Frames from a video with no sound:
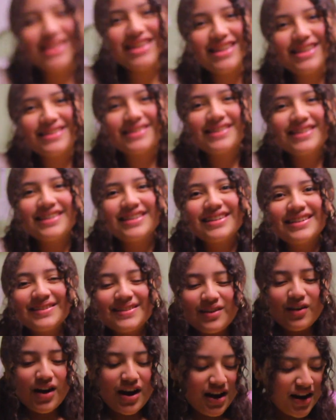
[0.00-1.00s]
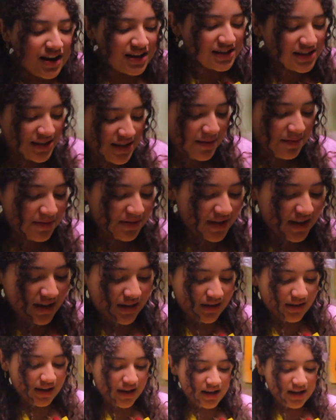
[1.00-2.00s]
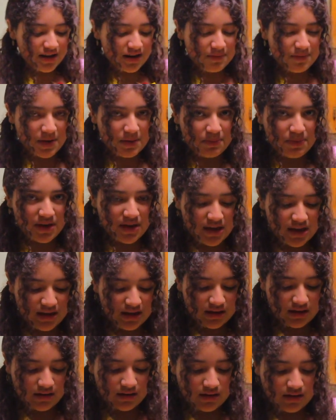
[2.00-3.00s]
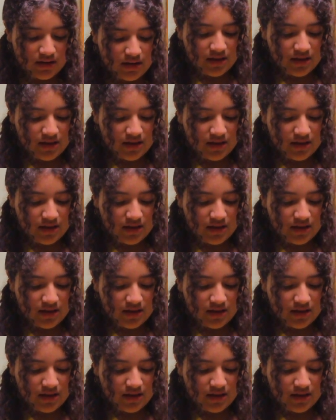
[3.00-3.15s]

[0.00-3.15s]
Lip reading: pinky. Oh, I hurt something. I didn't hurt my pinky.